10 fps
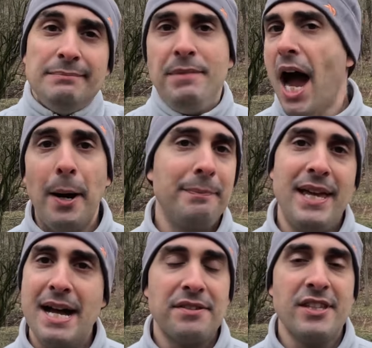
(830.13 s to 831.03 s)
No,
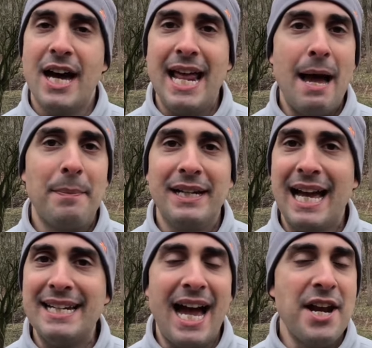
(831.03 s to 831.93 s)
it's not
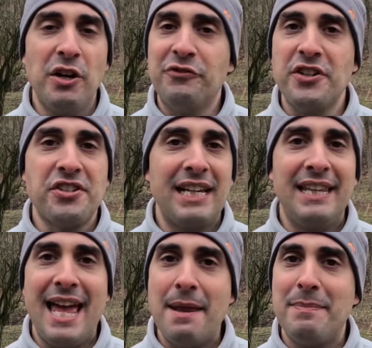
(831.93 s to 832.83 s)
happening. I don't
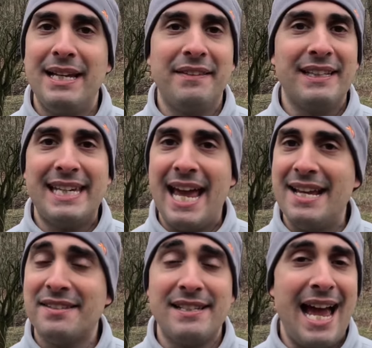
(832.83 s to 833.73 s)
foresee that being the
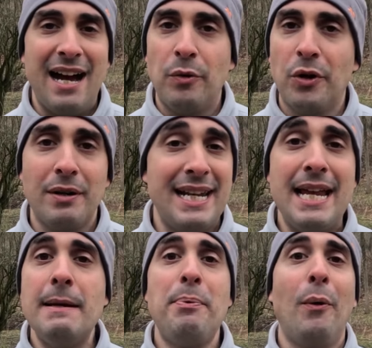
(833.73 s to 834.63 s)
case now or at
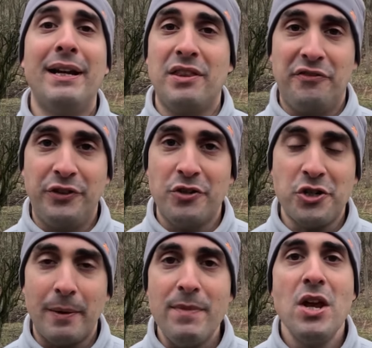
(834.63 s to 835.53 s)
any point in the
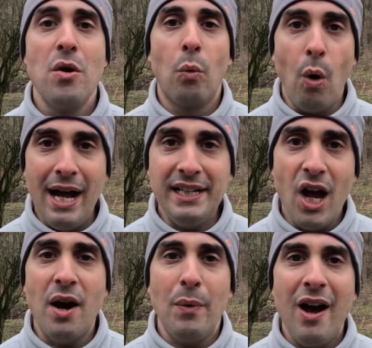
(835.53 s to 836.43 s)
future. Why
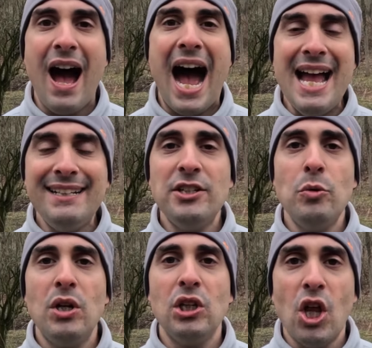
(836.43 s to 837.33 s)
not? Well, I
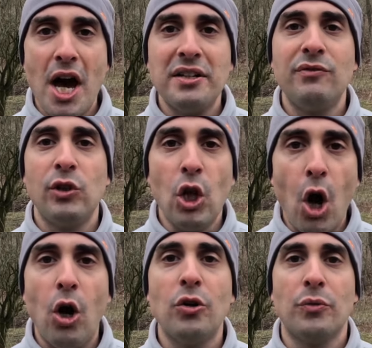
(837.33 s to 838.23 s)
do a lot of
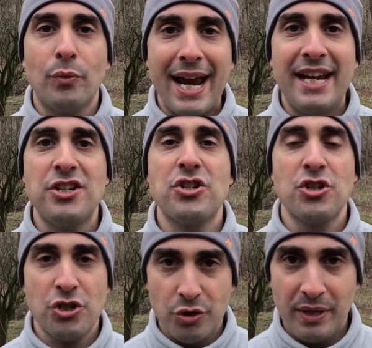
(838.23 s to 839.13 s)
long range
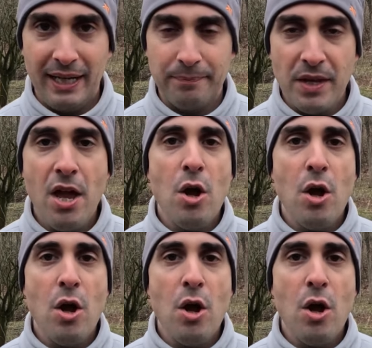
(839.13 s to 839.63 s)
shooting.